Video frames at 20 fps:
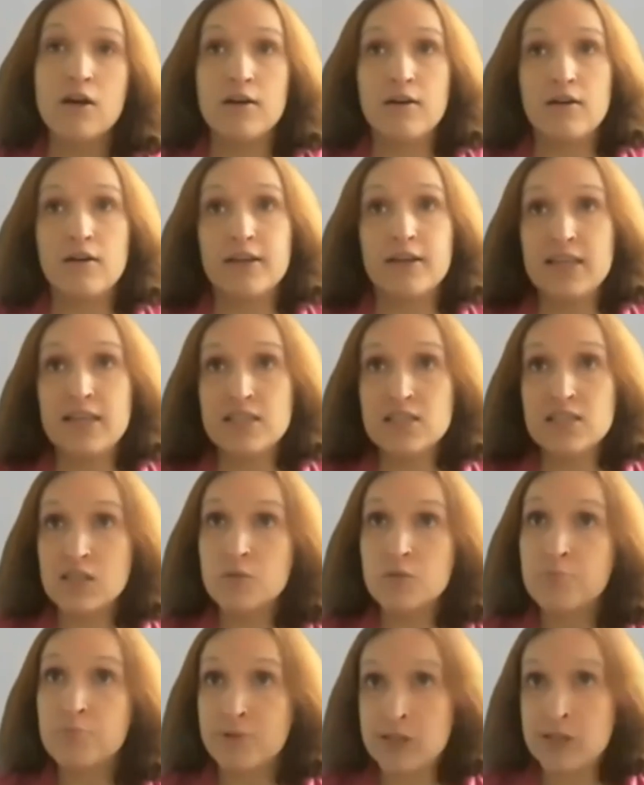can
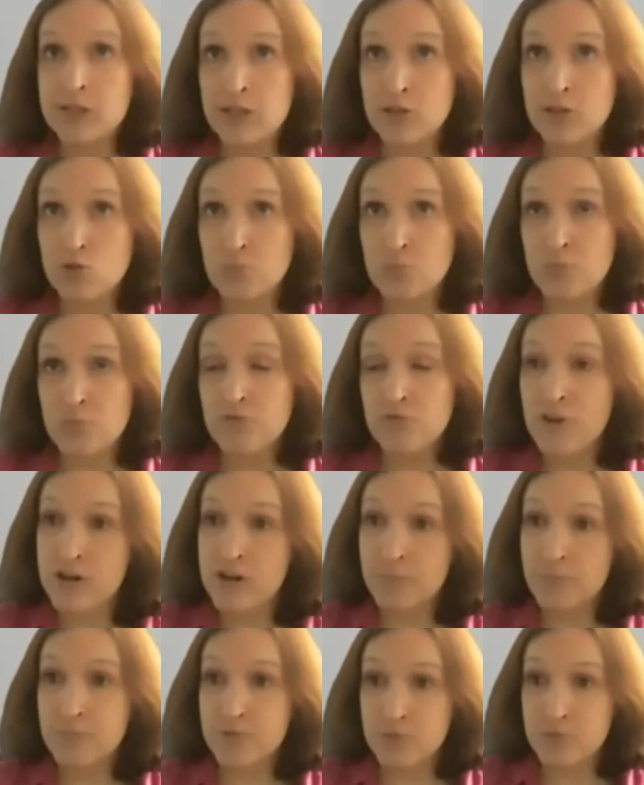still pretend to be very
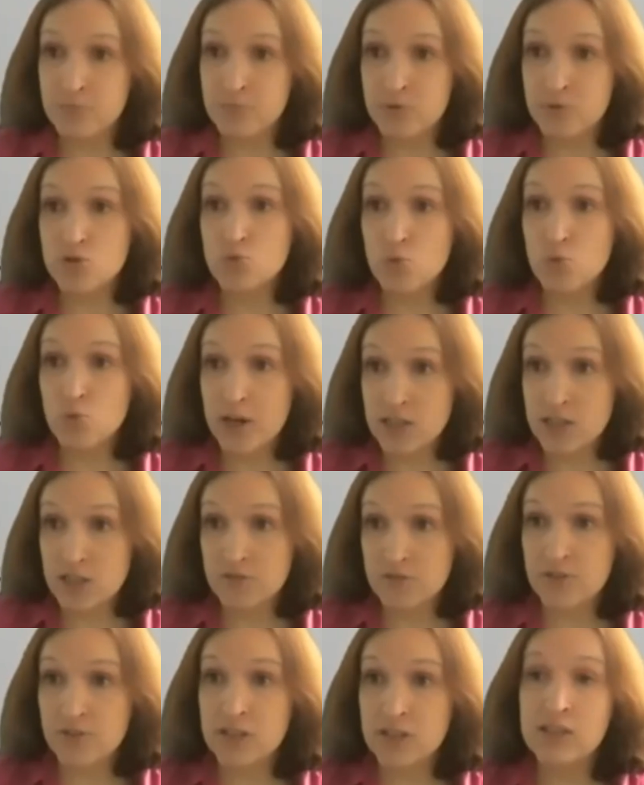
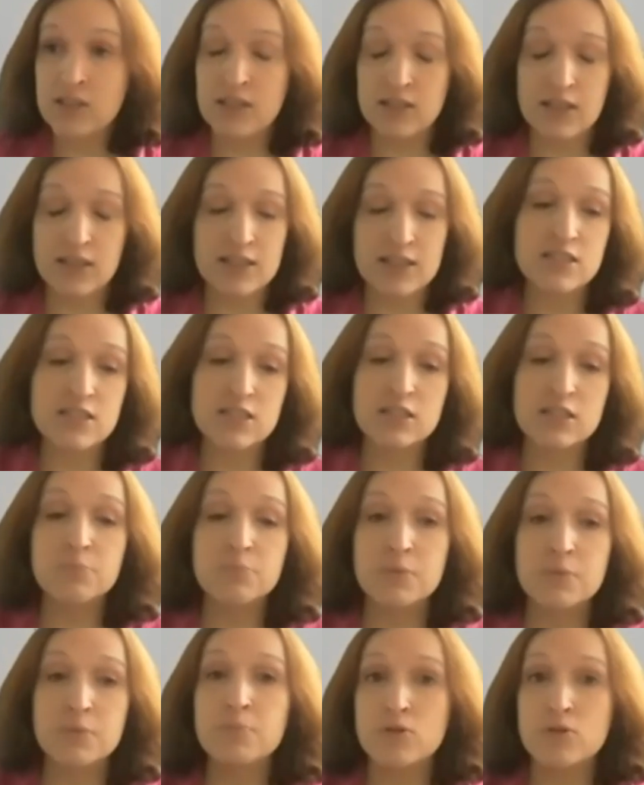persuasive and can still
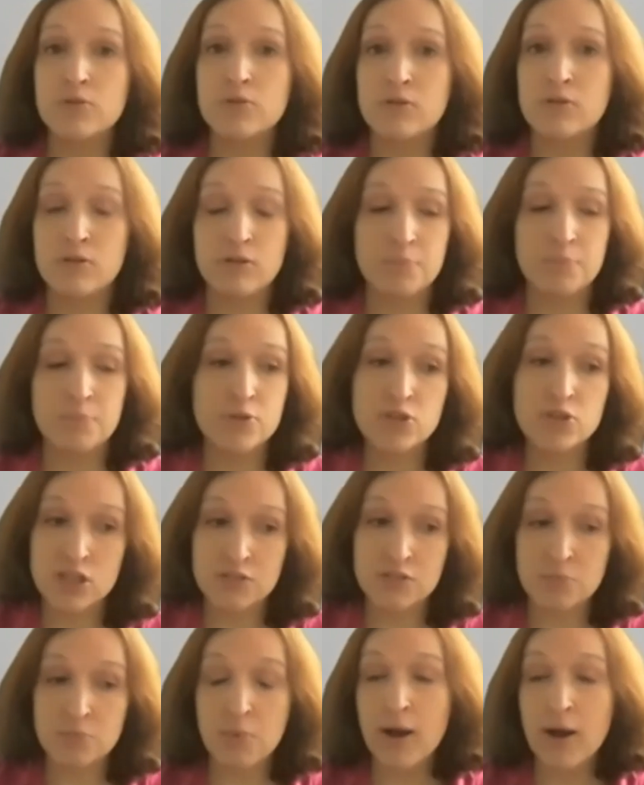be
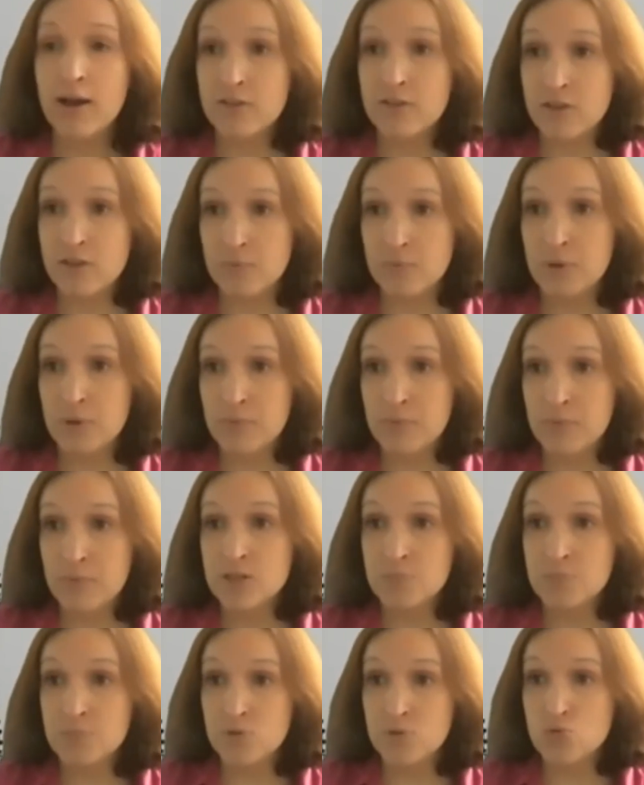perceived by other people
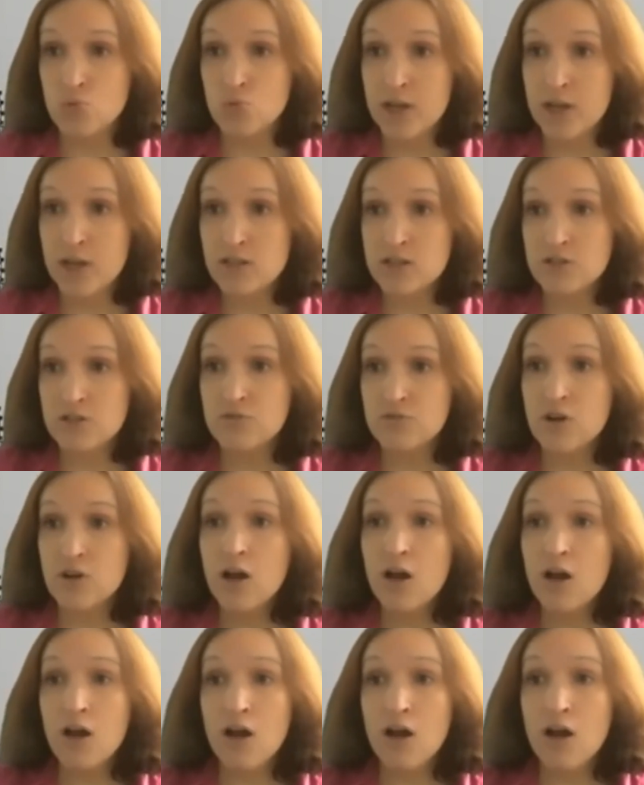as persuasive,
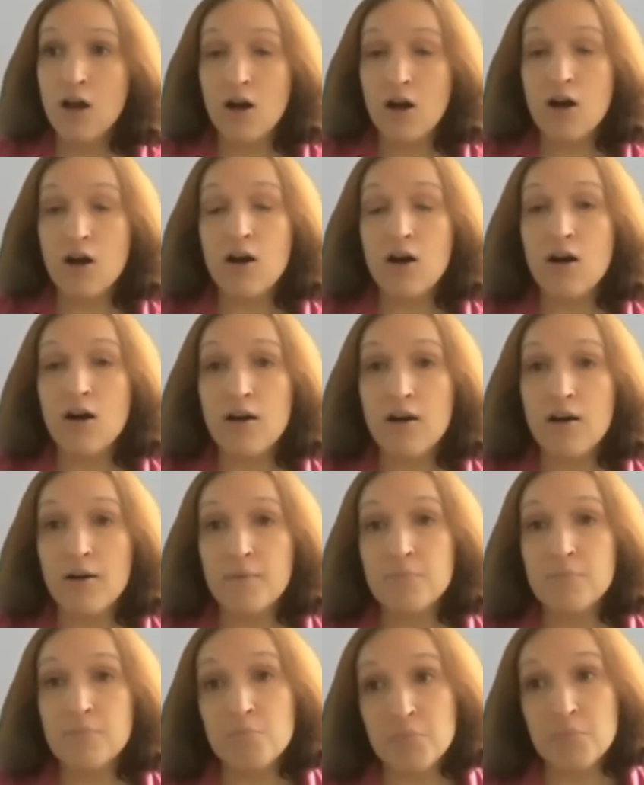
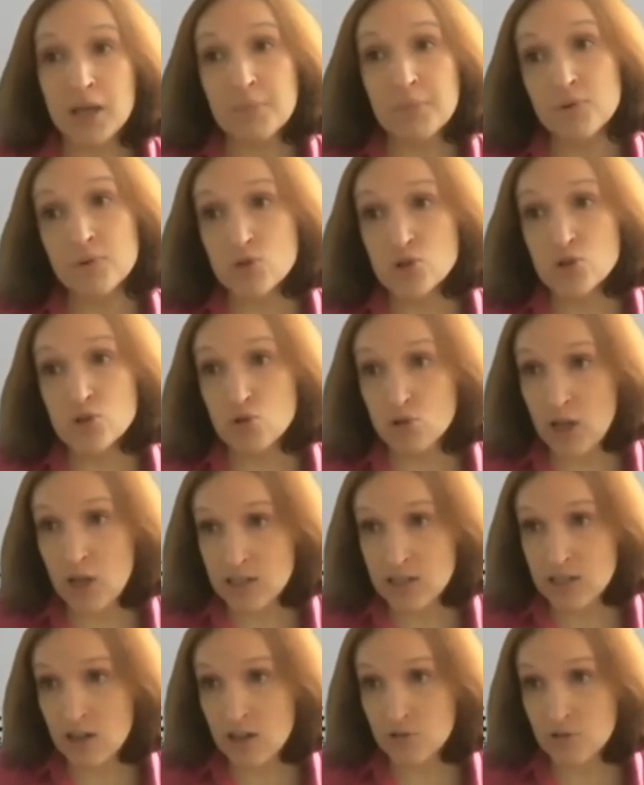maybe we should
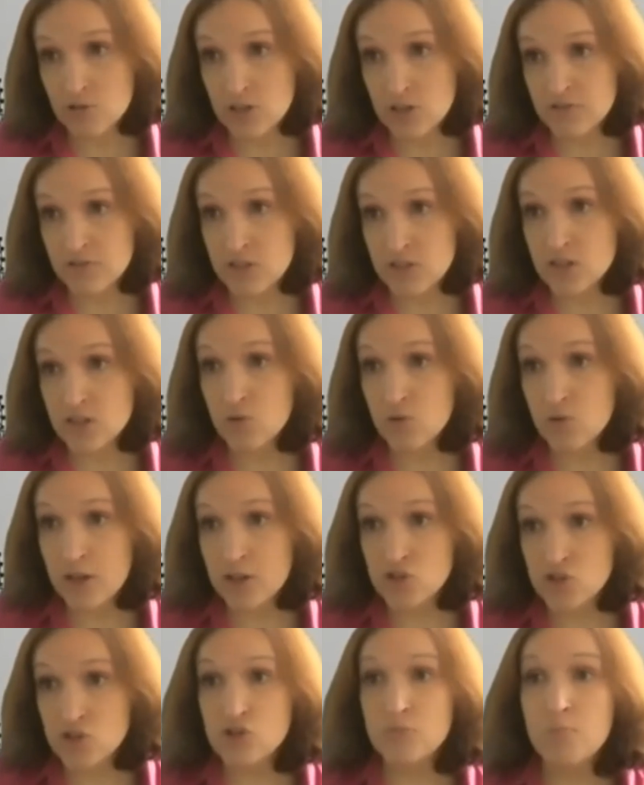ask ourselves this
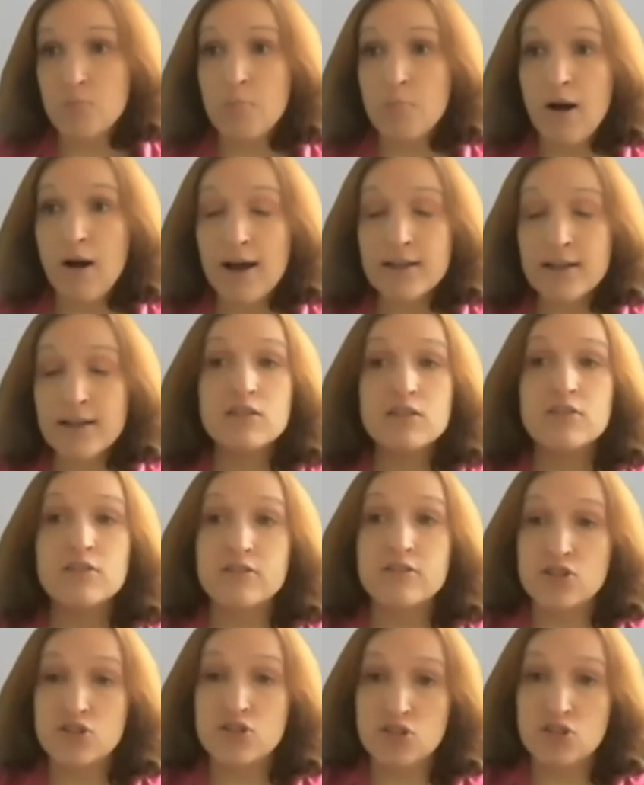question. But there
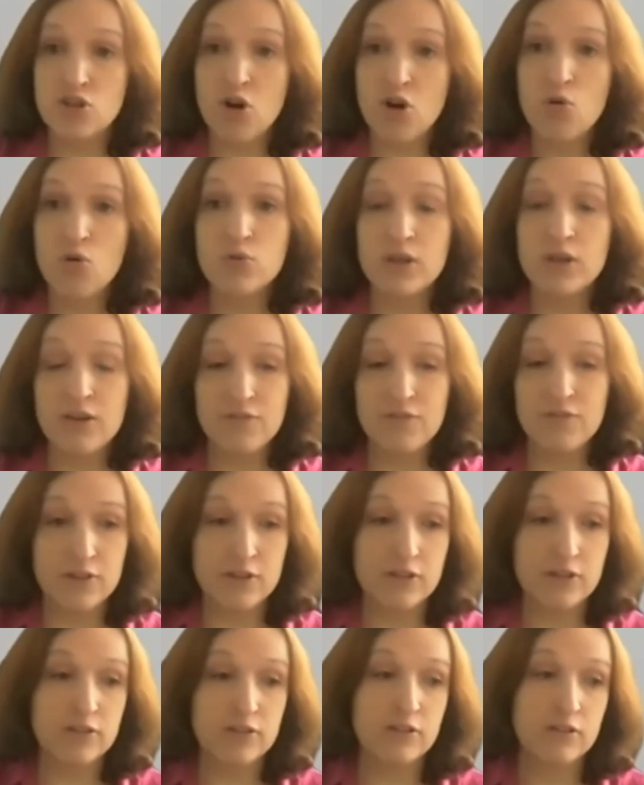is no
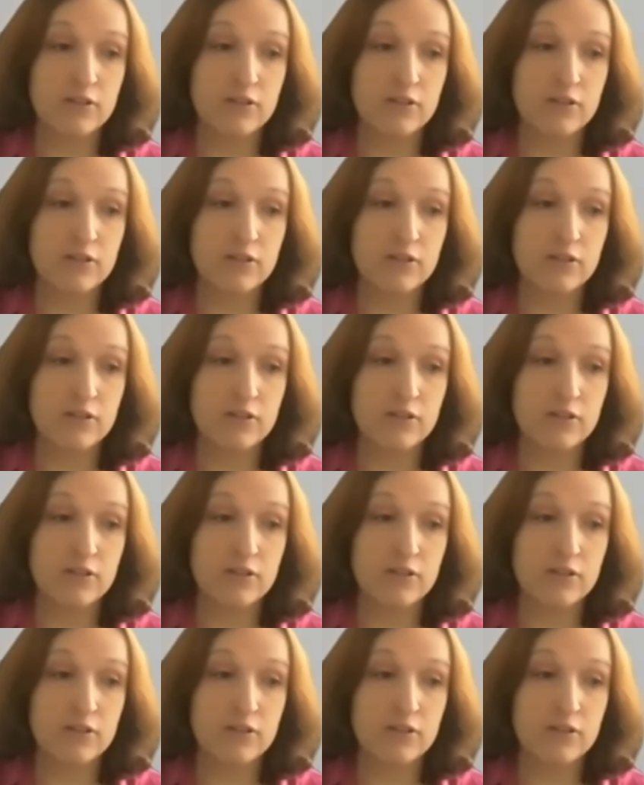even